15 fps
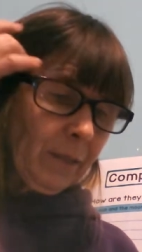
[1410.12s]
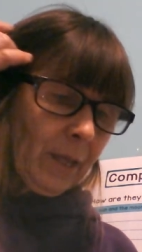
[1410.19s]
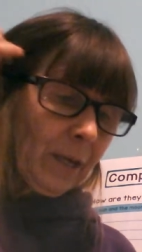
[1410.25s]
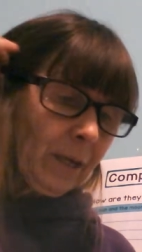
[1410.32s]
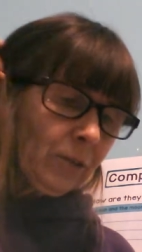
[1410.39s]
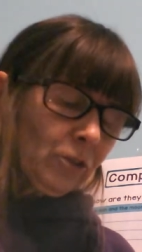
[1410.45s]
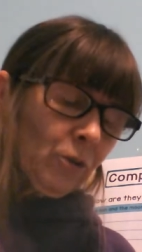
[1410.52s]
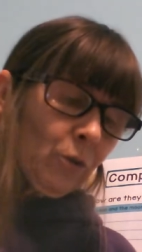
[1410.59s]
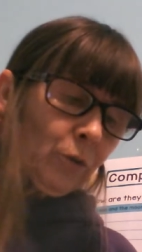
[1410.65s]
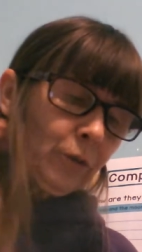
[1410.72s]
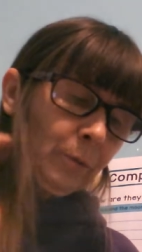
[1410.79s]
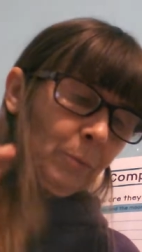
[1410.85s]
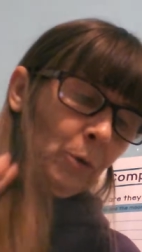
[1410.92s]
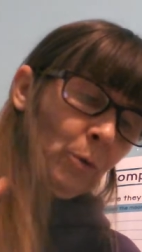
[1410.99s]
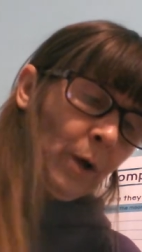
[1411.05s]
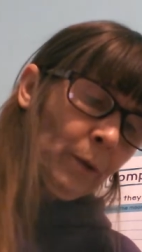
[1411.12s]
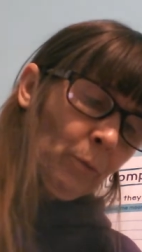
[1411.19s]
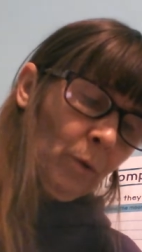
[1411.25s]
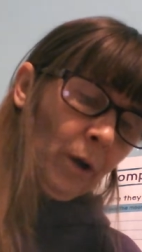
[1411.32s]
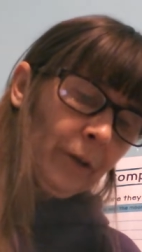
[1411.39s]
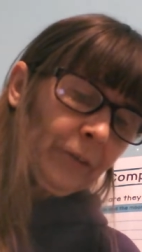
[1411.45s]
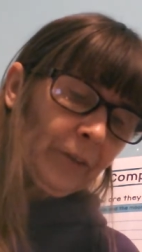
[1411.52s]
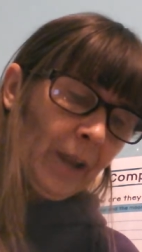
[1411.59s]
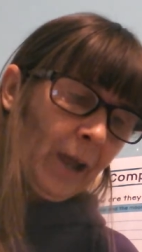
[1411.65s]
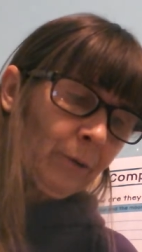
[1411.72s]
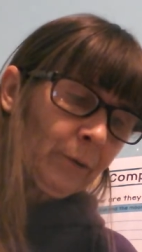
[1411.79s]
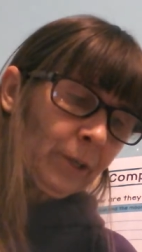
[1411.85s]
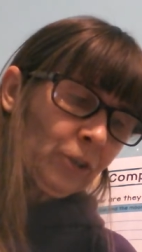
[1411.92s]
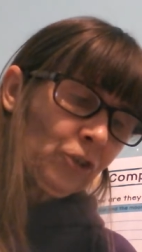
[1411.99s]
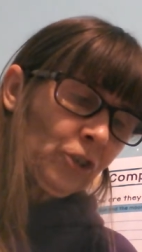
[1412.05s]
Then I told him who I was and
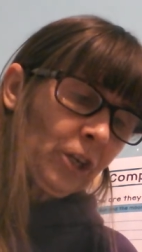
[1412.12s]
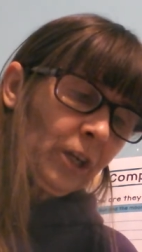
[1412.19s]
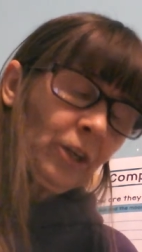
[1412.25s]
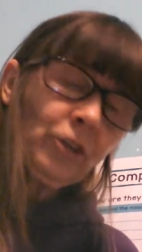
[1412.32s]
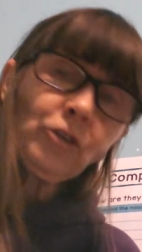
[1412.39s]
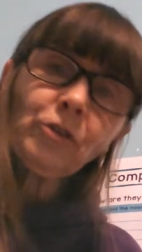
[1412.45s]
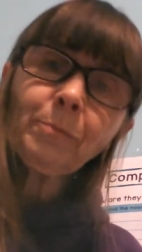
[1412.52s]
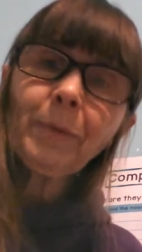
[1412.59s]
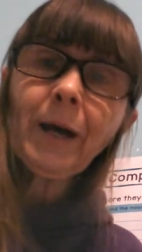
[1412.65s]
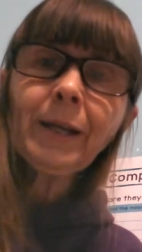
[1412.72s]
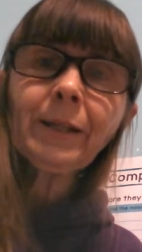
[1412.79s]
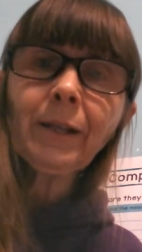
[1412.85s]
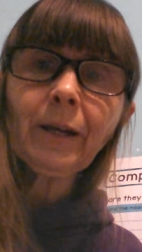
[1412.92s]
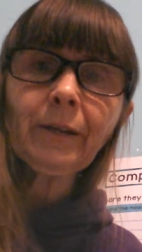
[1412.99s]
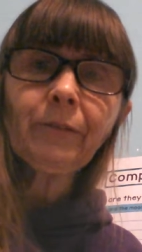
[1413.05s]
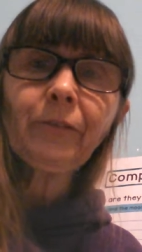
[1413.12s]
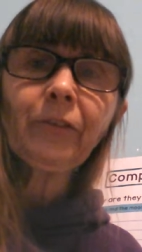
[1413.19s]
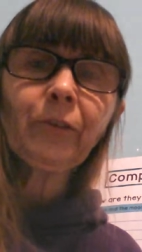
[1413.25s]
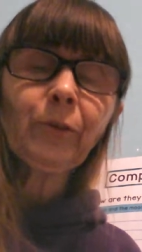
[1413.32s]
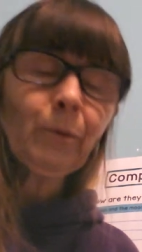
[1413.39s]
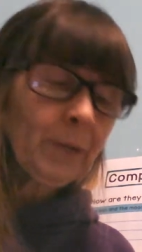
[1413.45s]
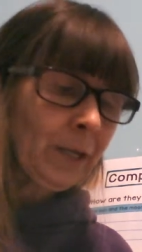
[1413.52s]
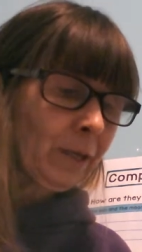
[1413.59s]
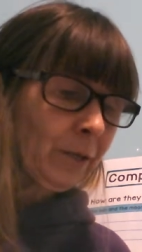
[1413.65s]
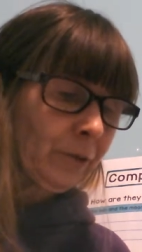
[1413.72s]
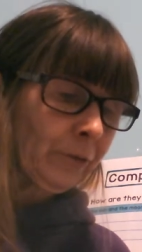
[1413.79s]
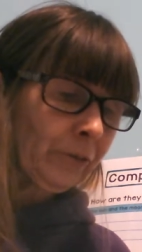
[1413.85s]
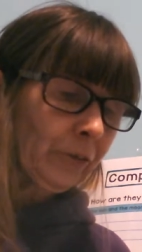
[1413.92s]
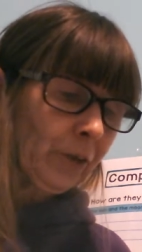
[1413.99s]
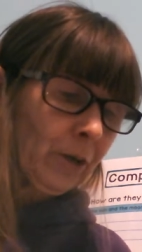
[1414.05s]
how he had changed my life so many
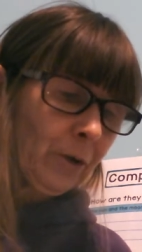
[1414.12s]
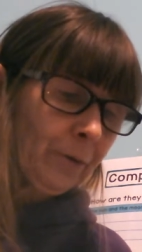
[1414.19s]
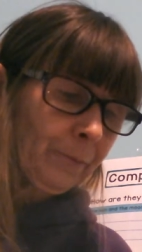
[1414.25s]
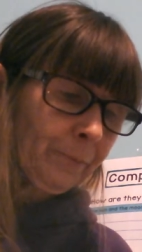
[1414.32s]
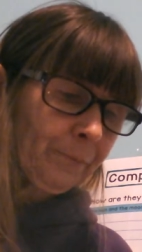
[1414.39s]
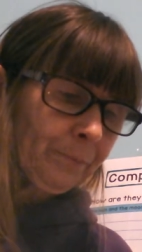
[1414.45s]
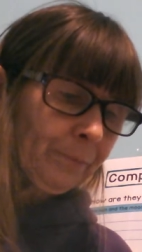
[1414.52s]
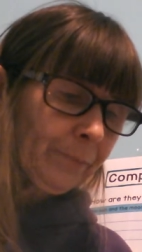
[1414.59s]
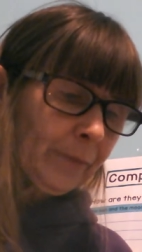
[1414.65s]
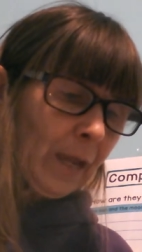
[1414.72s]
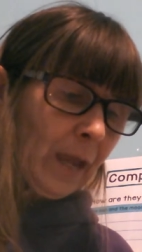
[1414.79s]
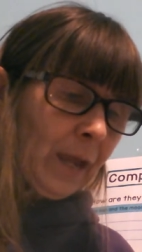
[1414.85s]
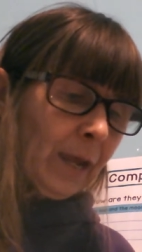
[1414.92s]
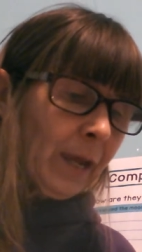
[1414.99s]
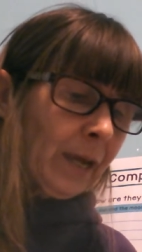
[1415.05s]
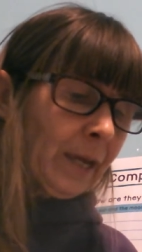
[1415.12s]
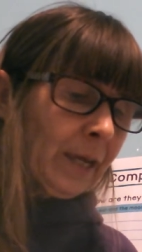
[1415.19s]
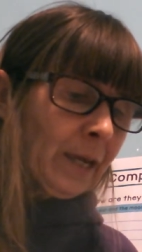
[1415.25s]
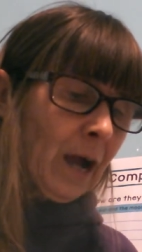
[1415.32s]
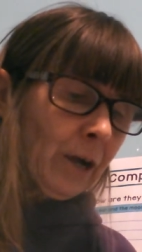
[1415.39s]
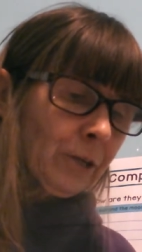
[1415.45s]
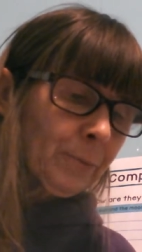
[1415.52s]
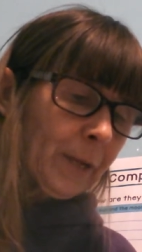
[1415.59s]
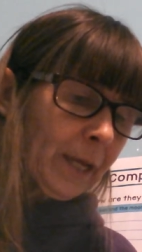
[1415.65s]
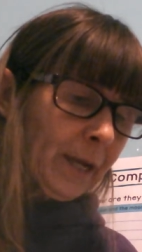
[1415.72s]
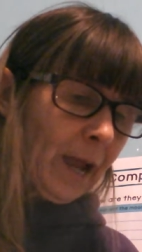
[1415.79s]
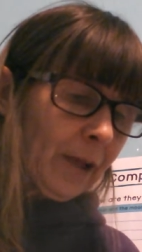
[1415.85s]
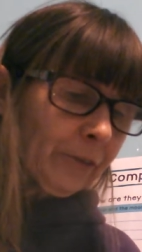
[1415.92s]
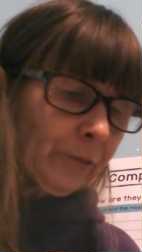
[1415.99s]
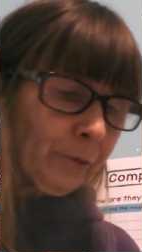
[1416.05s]
years ago. He hugged me
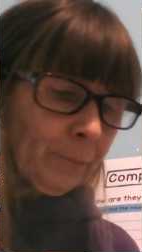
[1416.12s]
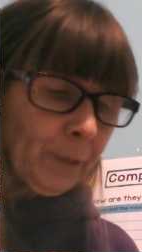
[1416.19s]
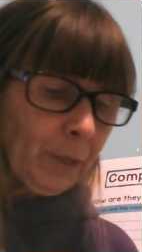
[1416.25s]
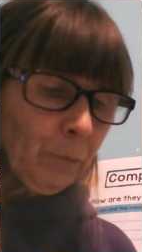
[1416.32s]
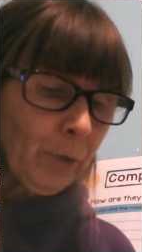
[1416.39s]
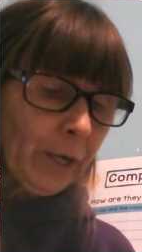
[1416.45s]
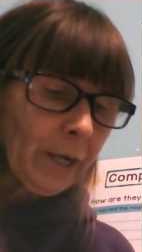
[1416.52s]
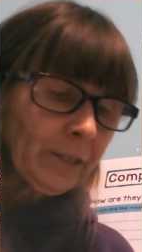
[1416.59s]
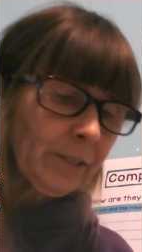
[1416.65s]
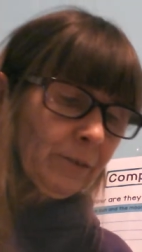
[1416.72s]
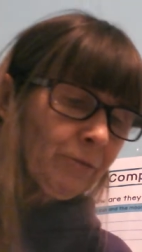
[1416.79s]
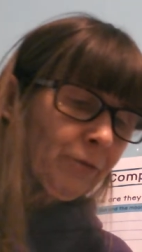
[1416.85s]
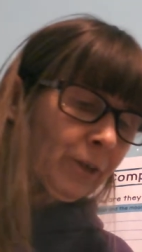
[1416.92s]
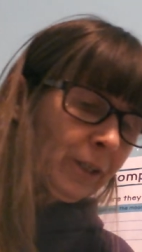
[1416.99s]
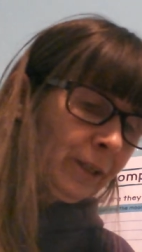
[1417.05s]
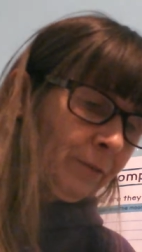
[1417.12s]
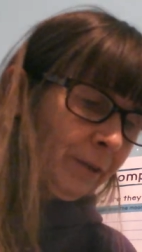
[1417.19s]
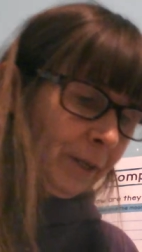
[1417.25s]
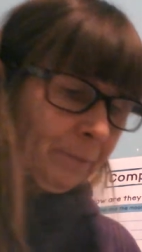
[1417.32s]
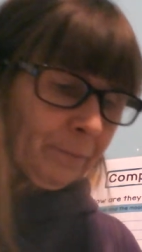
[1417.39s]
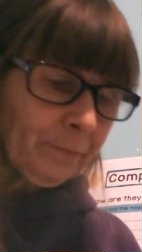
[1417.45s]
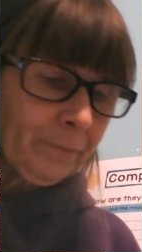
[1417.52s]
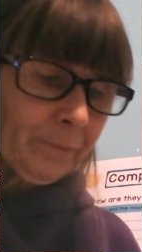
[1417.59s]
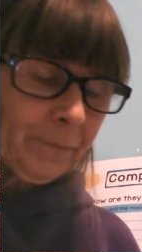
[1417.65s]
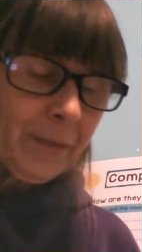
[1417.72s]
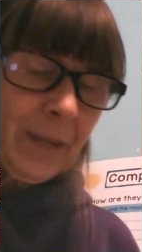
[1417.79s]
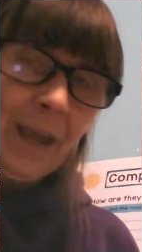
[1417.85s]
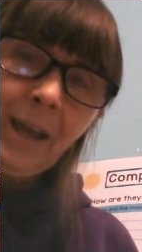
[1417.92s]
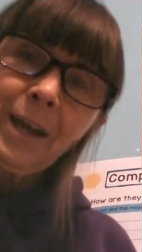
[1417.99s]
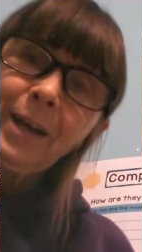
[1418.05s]
and asked me what I did for a living.
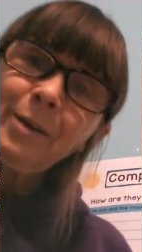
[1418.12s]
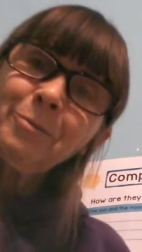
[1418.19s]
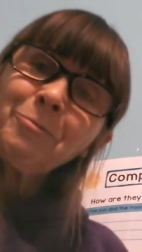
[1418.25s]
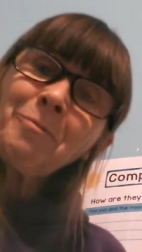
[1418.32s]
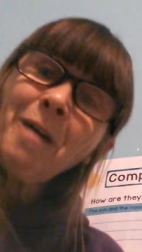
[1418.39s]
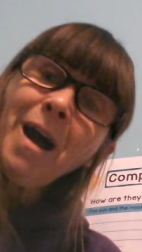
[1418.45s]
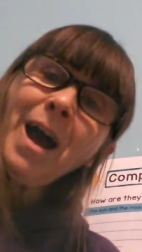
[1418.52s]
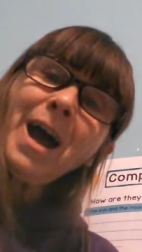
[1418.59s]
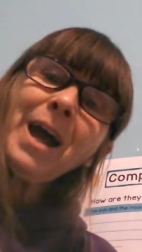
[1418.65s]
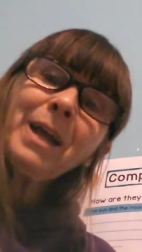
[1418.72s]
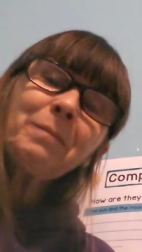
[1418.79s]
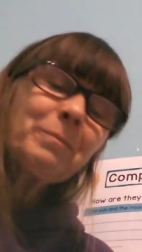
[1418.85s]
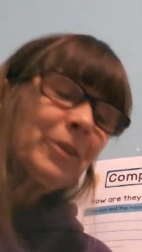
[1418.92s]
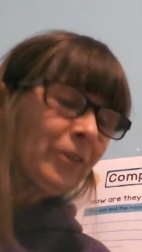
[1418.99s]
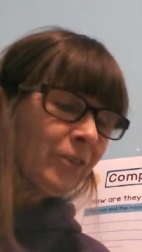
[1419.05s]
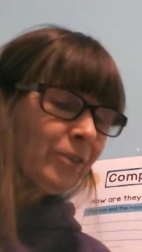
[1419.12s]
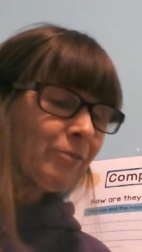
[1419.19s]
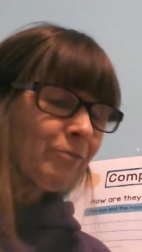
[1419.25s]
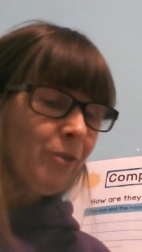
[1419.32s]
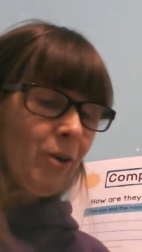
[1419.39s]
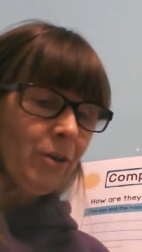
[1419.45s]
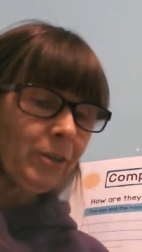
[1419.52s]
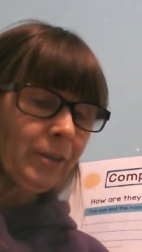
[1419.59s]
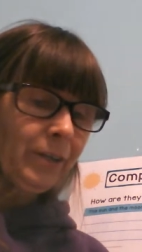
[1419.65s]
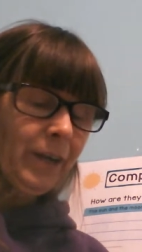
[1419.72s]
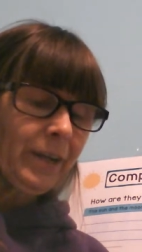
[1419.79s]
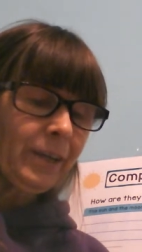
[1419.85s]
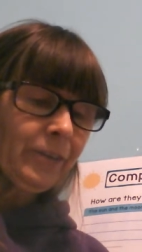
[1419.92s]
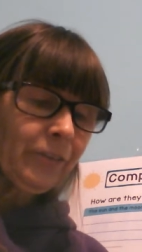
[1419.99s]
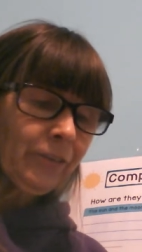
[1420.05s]
Why, Mr. Falker,
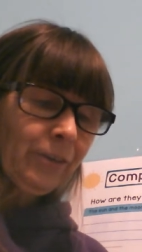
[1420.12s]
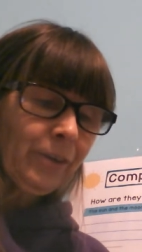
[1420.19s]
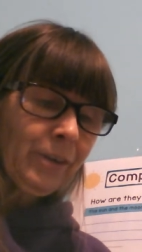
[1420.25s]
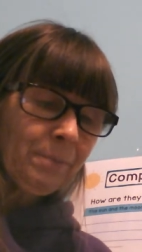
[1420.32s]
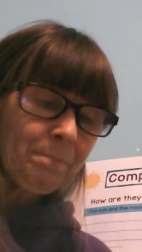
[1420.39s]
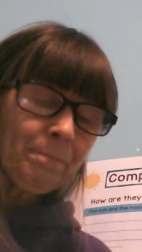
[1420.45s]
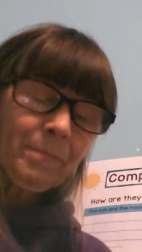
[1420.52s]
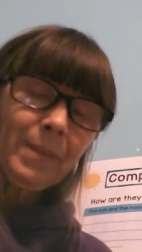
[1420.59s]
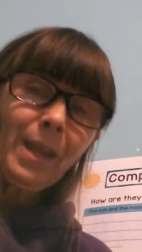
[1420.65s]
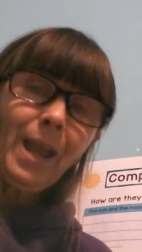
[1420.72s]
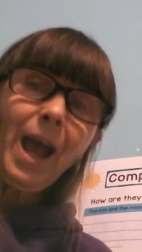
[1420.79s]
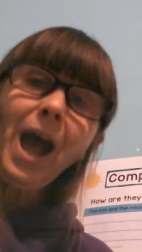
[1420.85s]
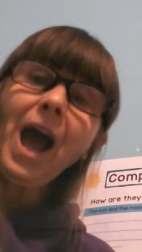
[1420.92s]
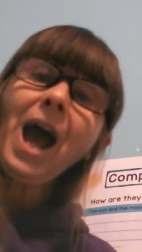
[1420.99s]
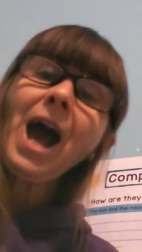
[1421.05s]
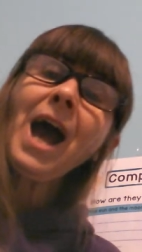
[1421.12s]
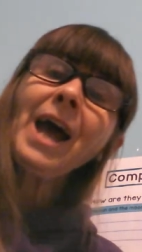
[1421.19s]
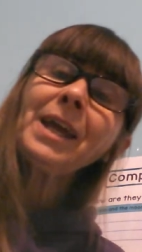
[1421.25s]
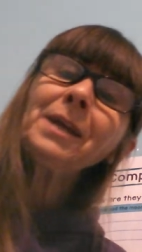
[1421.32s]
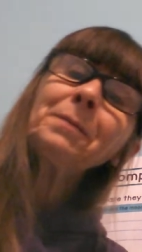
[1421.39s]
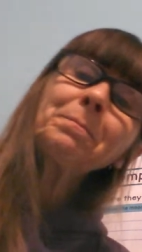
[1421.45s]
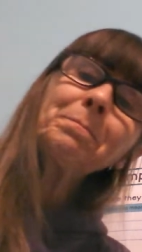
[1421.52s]
I answered, I